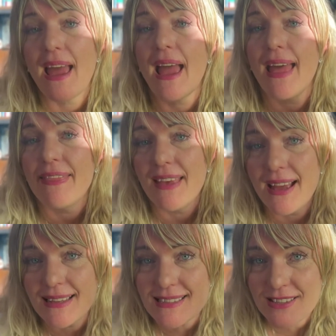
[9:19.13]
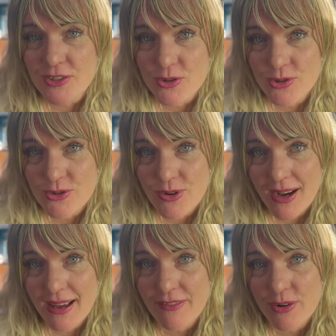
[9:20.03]
And that's the true
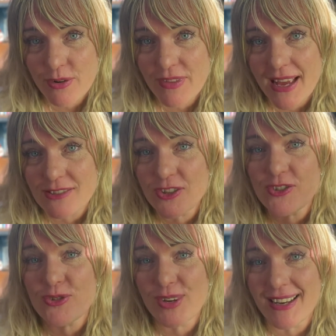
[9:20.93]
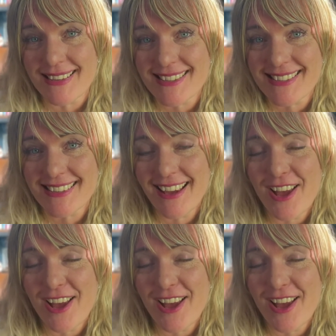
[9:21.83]
driver of that stress.